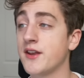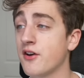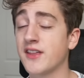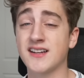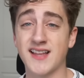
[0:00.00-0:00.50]
I
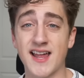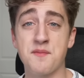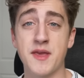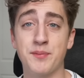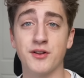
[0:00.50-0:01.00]
know that a lot
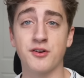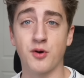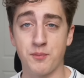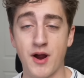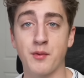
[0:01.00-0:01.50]
of people who
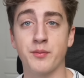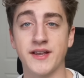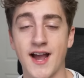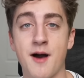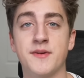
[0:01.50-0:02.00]
are probably
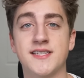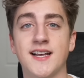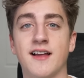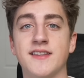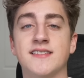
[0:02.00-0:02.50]

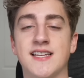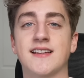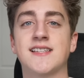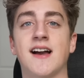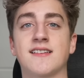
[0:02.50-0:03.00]
commenting on these
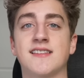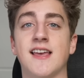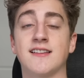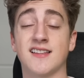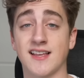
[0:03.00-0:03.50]
TikToks
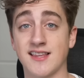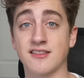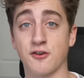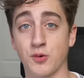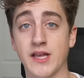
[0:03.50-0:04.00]
saying that they
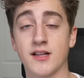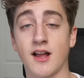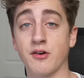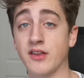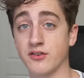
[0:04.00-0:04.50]
think they're real
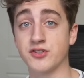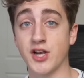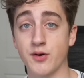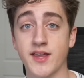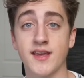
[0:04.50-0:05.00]
are either
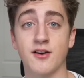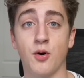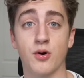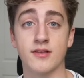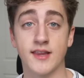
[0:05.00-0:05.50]
joking
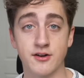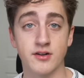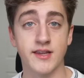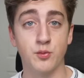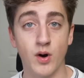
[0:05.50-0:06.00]
or
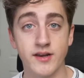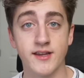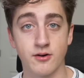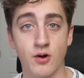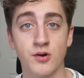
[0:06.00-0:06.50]
literally 1
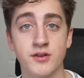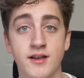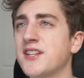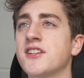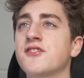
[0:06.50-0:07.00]
year old,
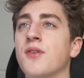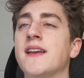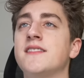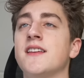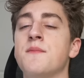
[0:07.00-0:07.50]
but it's just
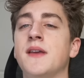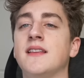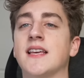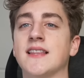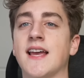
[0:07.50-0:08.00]
crazy to me
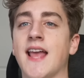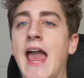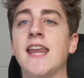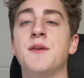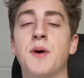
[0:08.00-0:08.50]
that like
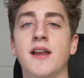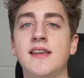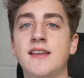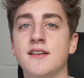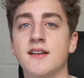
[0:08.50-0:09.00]

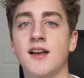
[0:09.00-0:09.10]
anybody